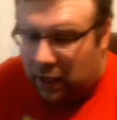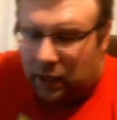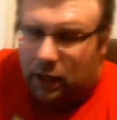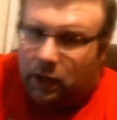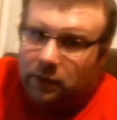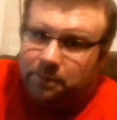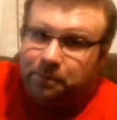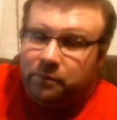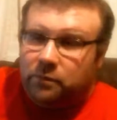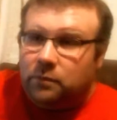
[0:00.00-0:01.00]

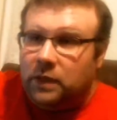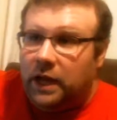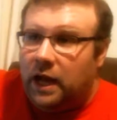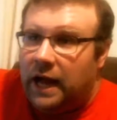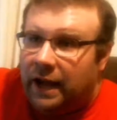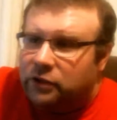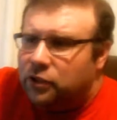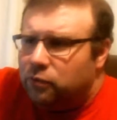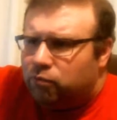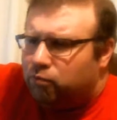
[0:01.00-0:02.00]
I
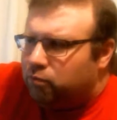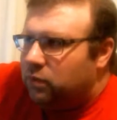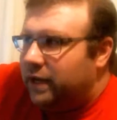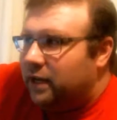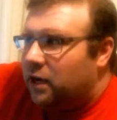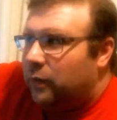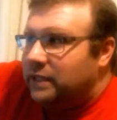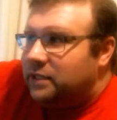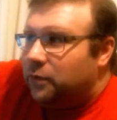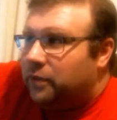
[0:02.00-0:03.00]
also, in a lot of
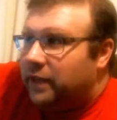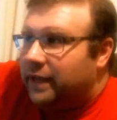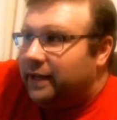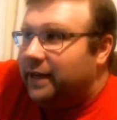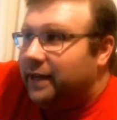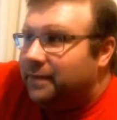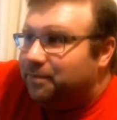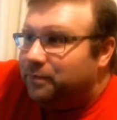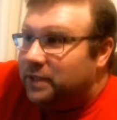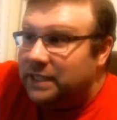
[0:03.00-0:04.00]
ways, don't think
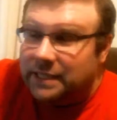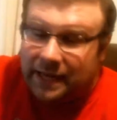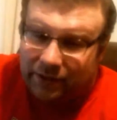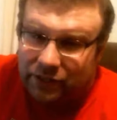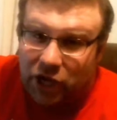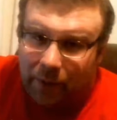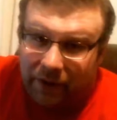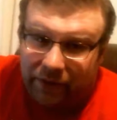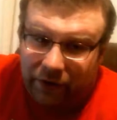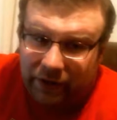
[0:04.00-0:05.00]
this is now just
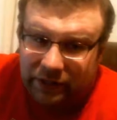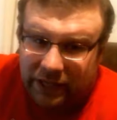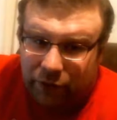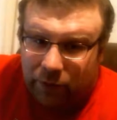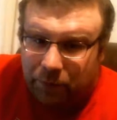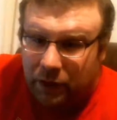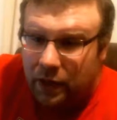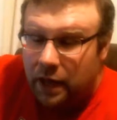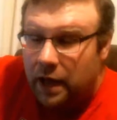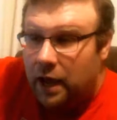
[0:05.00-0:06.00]
comic theory in general.
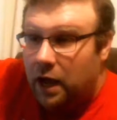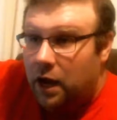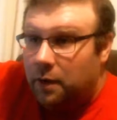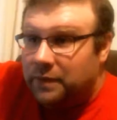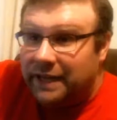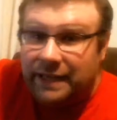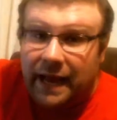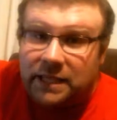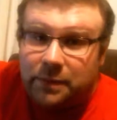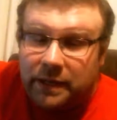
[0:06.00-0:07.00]
Like the
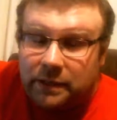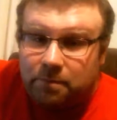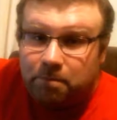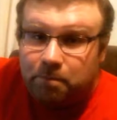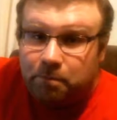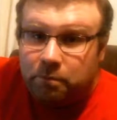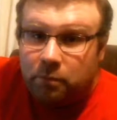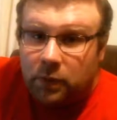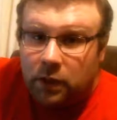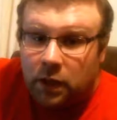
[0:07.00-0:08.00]
X-Men,
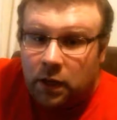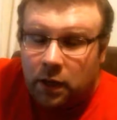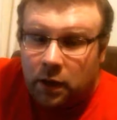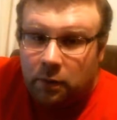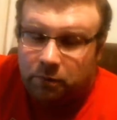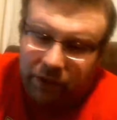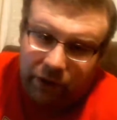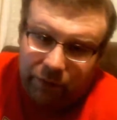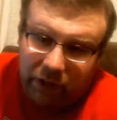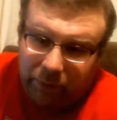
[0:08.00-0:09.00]
they're
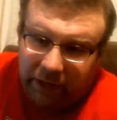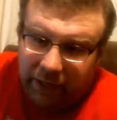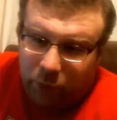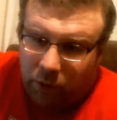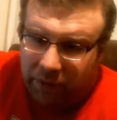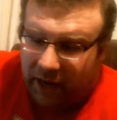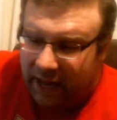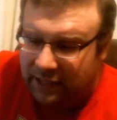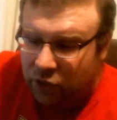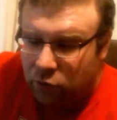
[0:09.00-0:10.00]
not really big anymore, but
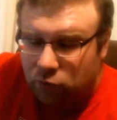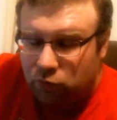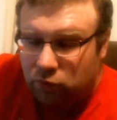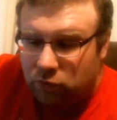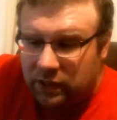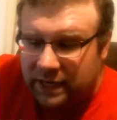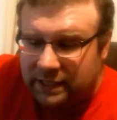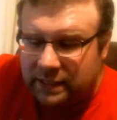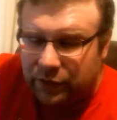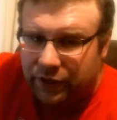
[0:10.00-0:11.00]
I don't
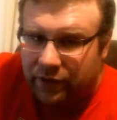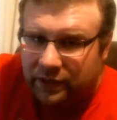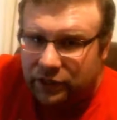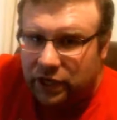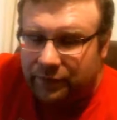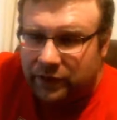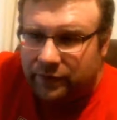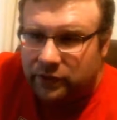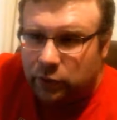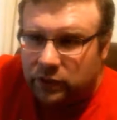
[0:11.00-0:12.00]
necessarily think they should have
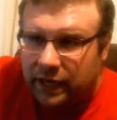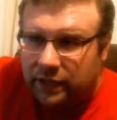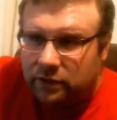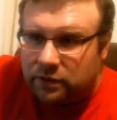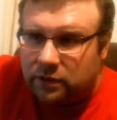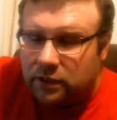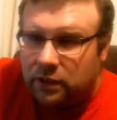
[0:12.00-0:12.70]
individual titles.